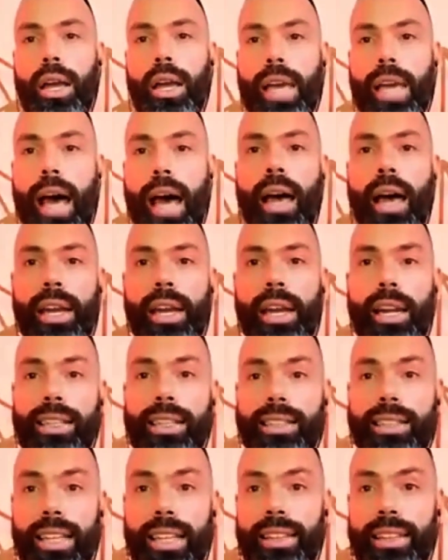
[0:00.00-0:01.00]
Yeah, and I
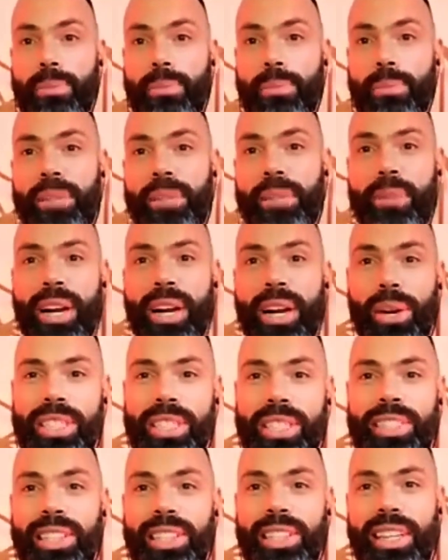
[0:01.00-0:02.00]
sent them an email
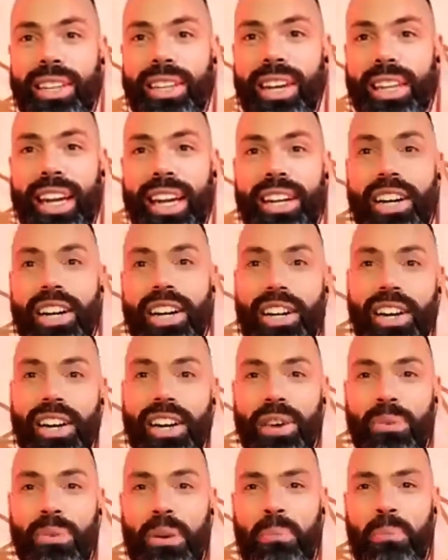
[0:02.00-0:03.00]
recently, and I got a
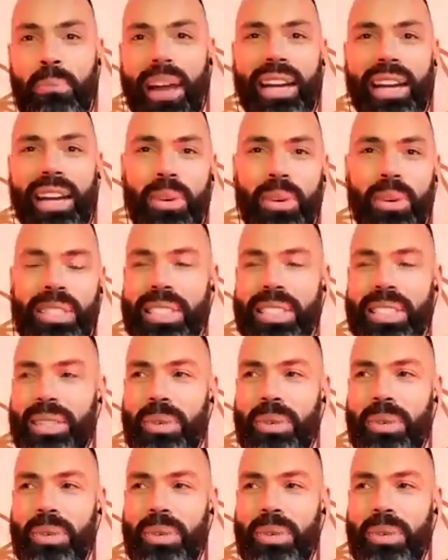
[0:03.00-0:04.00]
reply. It
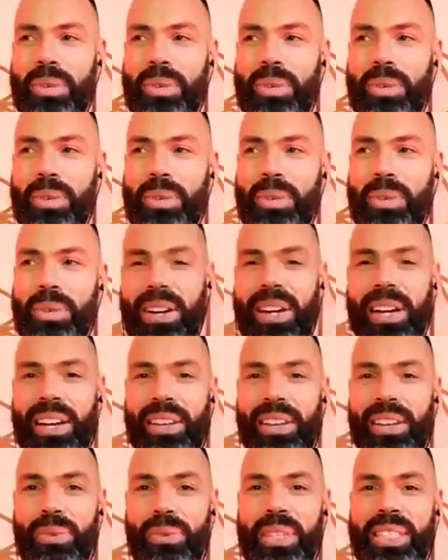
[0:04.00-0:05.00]

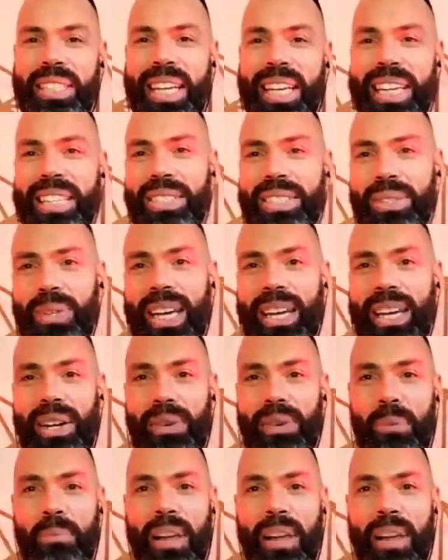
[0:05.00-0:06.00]
was nice to get a
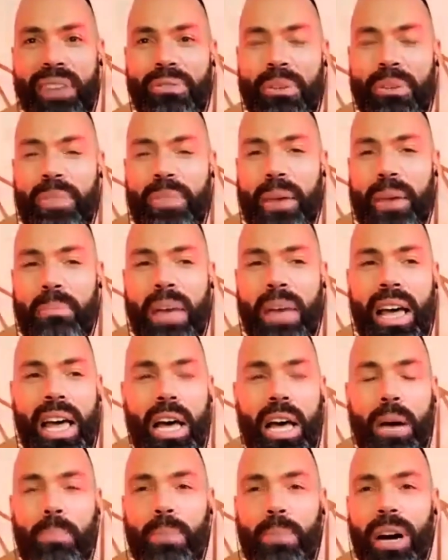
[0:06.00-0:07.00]
reply from them.
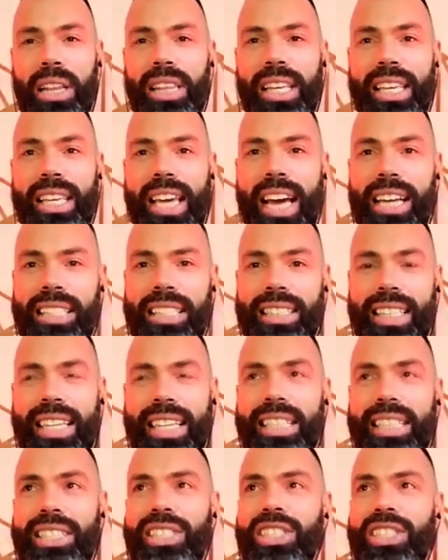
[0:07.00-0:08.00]
But yes,
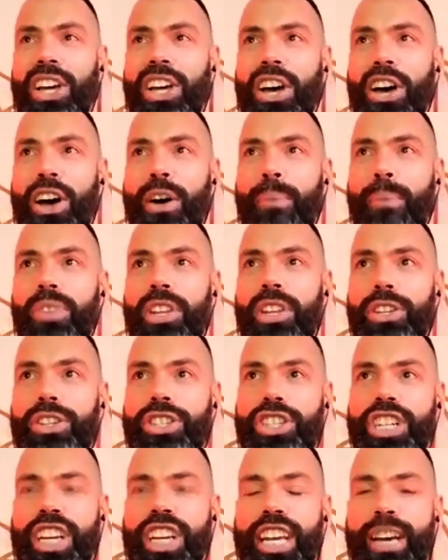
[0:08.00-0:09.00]
it's
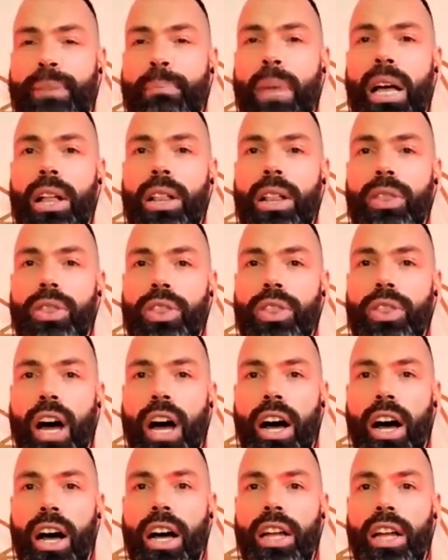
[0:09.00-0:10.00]
Jim,
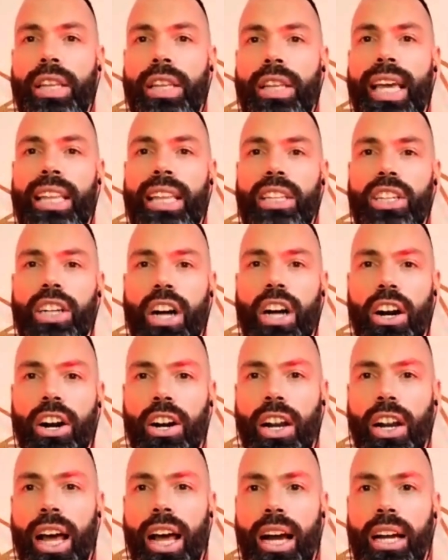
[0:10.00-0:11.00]
Don, and
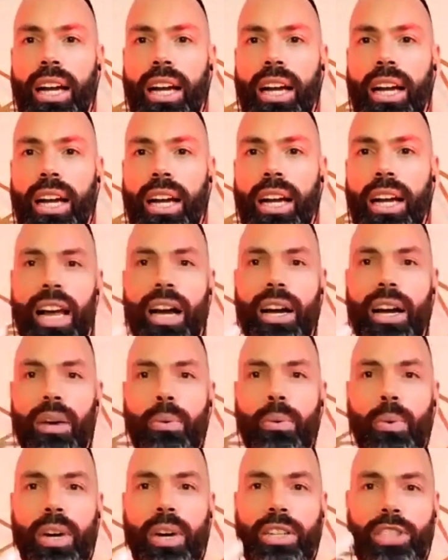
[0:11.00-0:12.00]
Carla. Carla
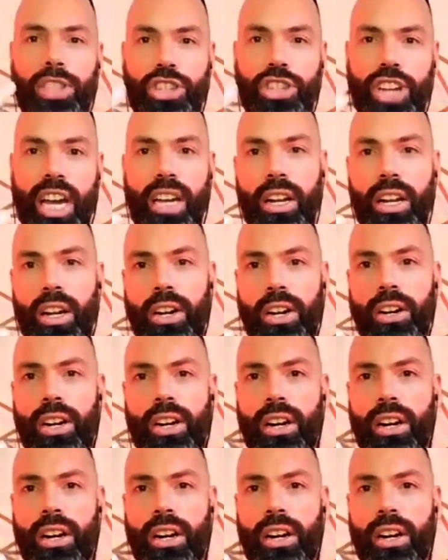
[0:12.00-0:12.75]
was a channeler.